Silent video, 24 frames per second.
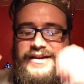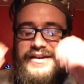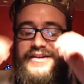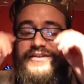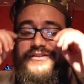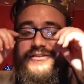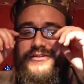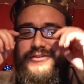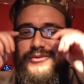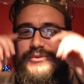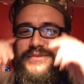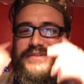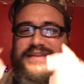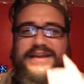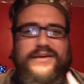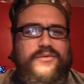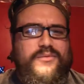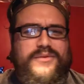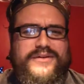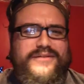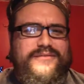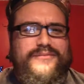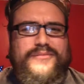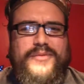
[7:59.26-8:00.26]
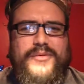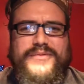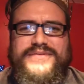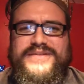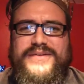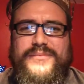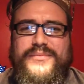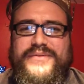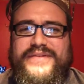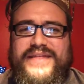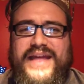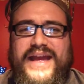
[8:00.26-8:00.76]
So it's like, what was
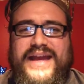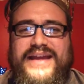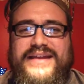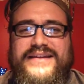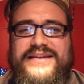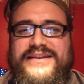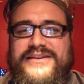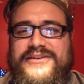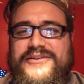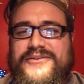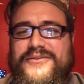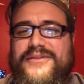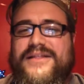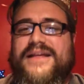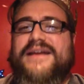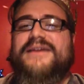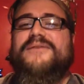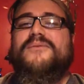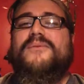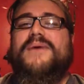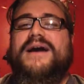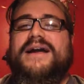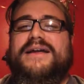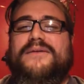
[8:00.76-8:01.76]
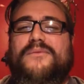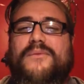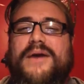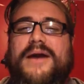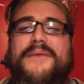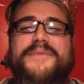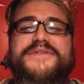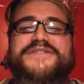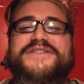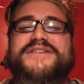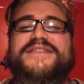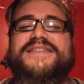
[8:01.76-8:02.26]
up with that? Like, why
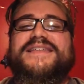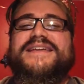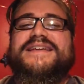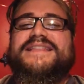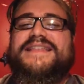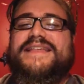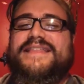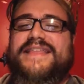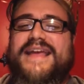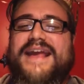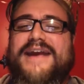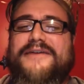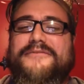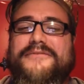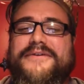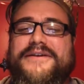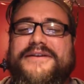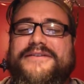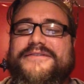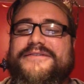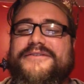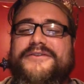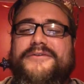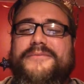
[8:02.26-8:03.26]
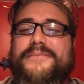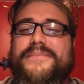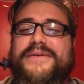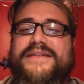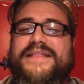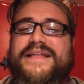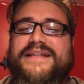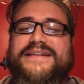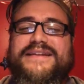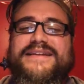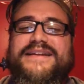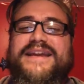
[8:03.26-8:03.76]
would you think that the Hound kissed her, but
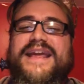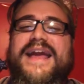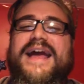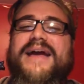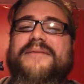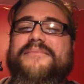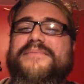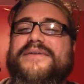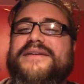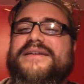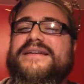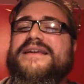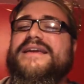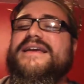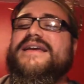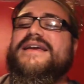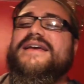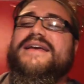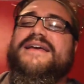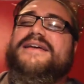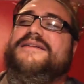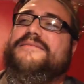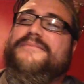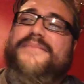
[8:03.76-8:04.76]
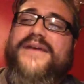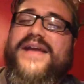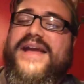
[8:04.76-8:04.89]
that didn't happen? But